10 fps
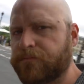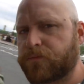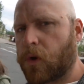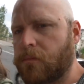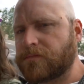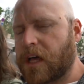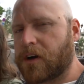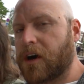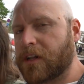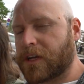Like
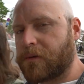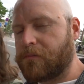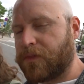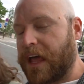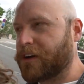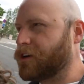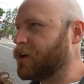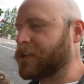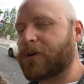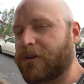alcoholic,
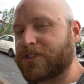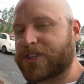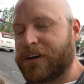alcoholic orange